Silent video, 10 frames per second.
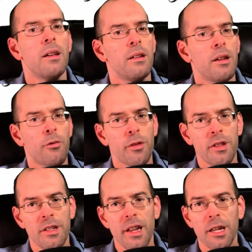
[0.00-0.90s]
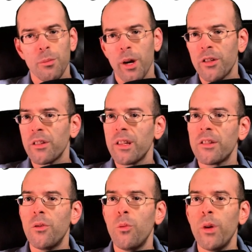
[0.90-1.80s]
Now for this next
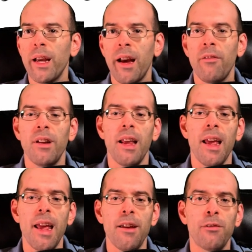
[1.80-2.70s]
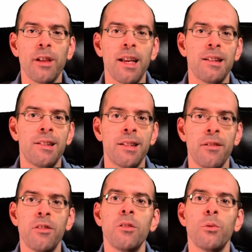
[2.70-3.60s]
modulation, we have an A flat
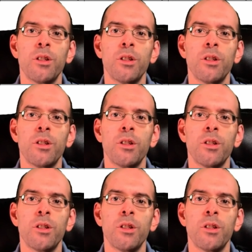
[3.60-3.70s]
7,